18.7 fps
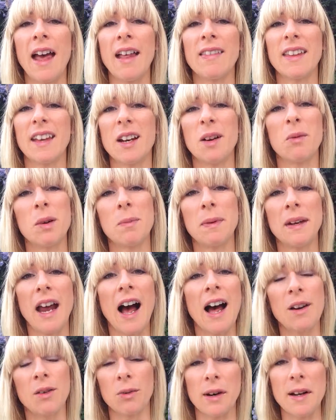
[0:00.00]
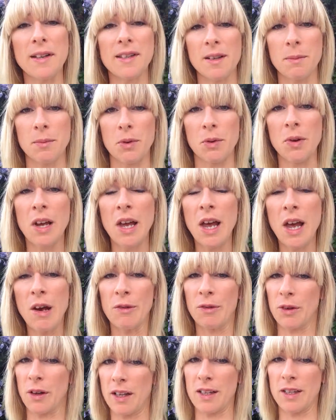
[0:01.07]
and that it would be unreasonable
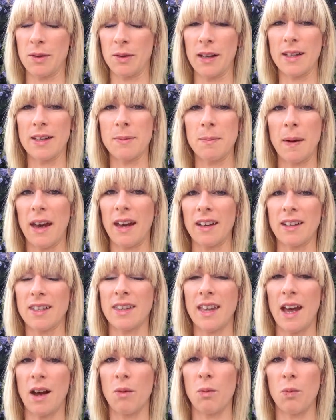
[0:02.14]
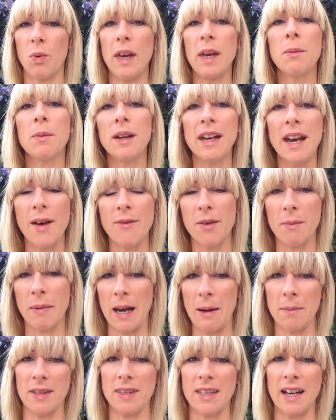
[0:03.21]
for us to expect that we would never
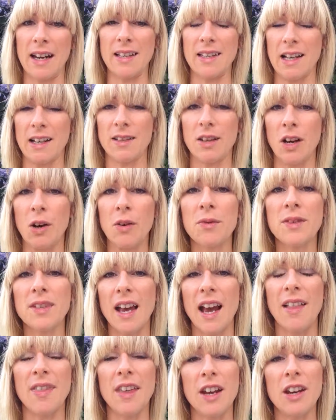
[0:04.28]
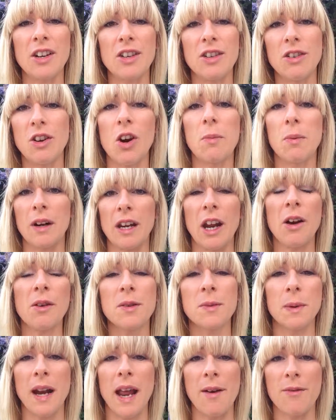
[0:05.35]
make mistakes ourselves and that nobody
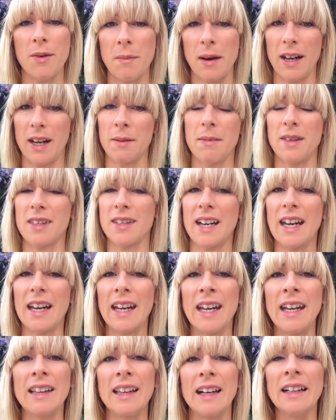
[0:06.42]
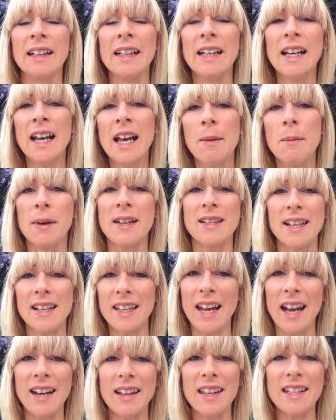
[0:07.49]
else would ever make a mistake either. Because at
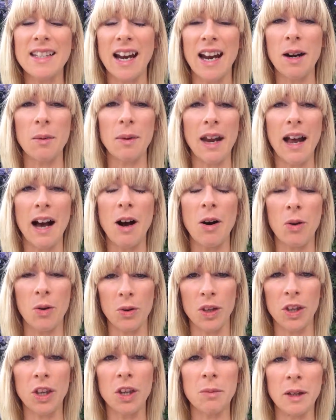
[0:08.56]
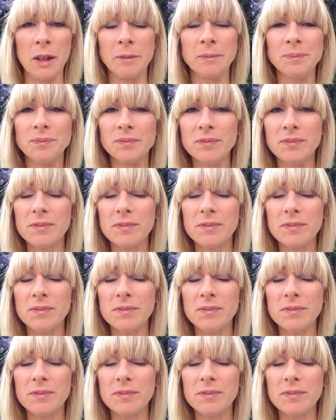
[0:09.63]
the end of the day, we are all human.